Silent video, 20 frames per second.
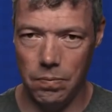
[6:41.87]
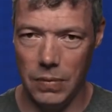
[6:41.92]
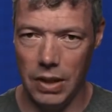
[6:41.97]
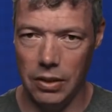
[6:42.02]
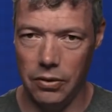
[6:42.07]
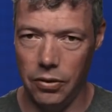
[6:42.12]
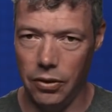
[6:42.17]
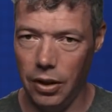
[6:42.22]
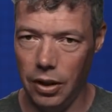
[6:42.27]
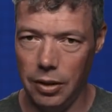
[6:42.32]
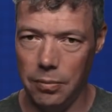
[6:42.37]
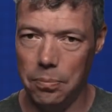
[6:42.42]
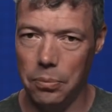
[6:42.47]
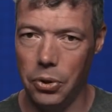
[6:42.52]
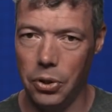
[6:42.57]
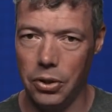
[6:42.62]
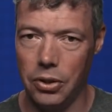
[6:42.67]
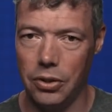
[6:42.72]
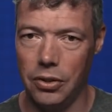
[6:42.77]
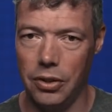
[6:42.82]
it's not
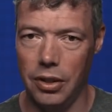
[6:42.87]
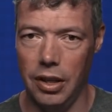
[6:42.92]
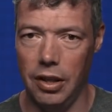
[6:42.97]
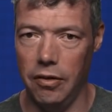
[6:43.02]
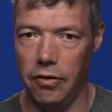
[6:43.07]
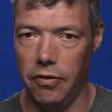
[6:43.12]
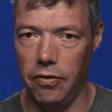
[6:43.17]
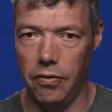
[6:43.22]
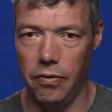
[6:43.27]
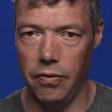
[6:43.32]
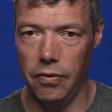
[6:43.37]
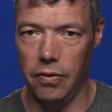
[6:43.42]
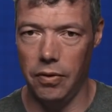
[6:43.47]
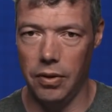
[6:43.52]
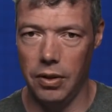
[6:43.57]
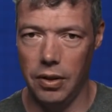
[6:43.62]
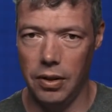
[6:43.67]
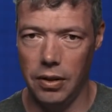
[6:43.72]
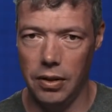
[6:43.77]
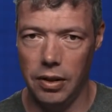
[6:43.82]
important if
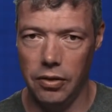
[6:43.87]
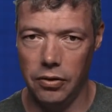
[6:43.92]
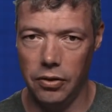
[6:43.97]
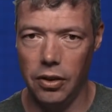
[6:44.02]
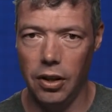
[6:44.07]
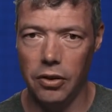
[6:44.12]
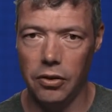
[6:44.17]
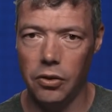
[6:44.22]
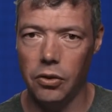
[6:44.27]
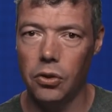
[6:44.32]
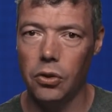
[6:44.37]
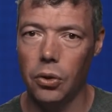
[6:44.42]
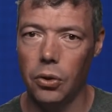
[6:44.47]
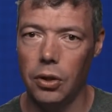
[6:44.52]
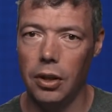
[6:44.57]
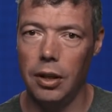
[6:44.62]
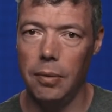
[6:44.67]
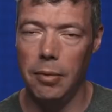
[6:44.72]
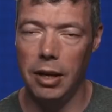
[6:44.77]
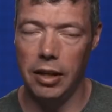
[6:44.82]
this doesn't
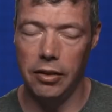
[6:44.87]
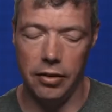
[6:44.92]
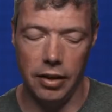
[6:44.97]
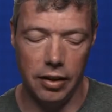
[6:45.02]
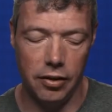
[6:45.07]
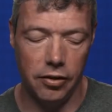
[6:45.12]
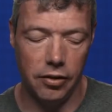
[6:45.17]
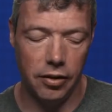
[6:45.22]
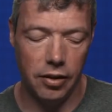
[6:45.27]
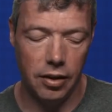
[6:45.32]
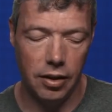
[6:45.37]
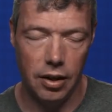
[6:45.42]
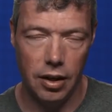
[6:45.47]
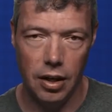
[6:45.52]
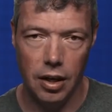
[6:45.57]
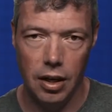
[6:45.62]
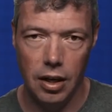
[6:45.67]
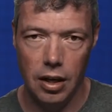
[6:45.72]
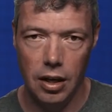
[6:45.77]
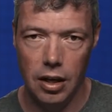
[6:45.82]
totally make sense.
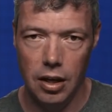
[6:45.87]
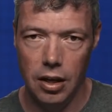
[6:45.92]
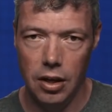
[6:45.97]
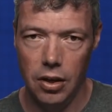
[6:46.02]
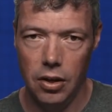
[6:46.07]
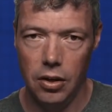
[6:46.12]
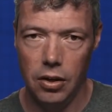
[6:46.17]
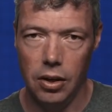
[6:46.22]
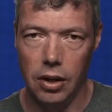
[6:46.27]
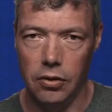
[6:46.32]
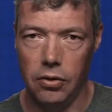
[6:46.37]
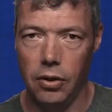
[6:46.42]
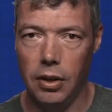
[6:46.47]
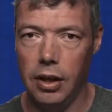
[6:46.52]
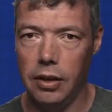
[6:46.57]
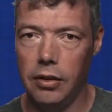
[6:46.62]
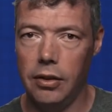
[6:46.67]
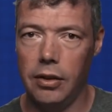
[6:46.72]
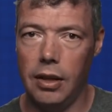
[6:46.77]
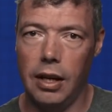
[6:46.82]
Okay, so
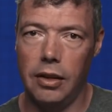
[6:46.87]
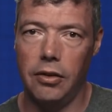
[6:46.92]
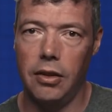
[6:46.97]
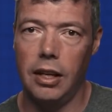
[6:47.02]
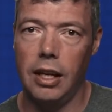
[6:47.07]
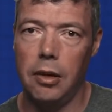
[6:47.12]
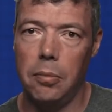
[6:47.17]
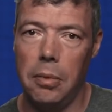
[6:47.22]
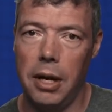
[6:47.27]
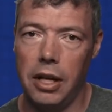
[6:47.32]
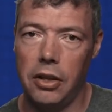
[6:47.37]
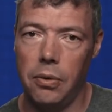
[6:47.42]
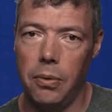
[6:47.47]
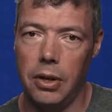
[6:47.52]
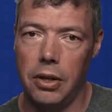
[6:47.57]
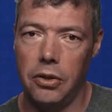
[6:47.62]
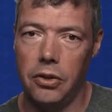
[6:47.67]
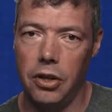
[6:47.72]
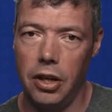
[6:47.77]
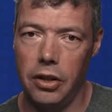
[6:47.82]
let's actually get back to
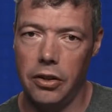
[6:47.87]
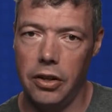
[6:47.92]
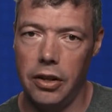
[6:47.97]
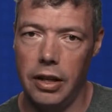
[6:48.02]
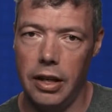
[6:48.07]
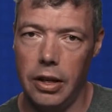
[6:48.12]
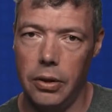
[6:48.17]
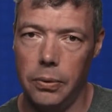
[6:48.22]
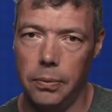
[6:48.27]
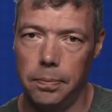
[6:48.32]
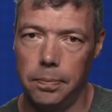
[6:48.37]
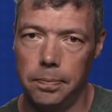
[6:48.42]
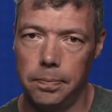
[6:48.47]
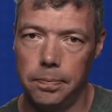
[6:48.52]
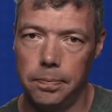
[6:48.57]
our inductor now.